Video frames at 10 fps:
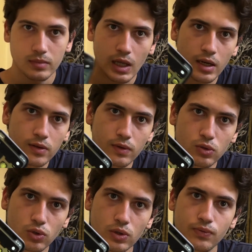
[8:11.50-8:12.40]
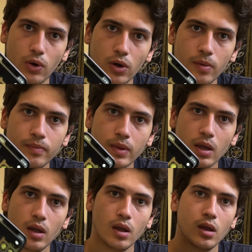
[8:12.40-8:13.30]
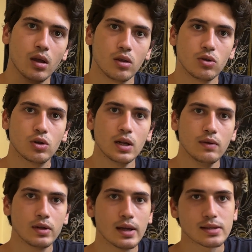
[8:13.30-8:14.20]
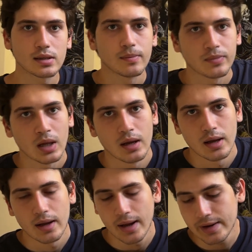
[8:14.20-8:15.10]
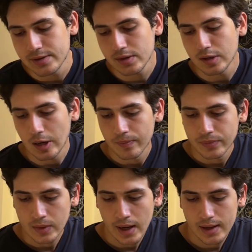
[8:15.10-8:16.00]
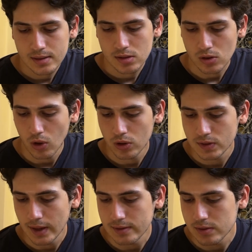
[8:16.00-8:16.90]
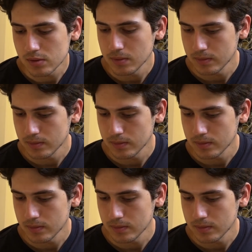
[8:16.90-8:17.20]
And it will do it for you. You can even ask, "Hey Siri, heads or tails?"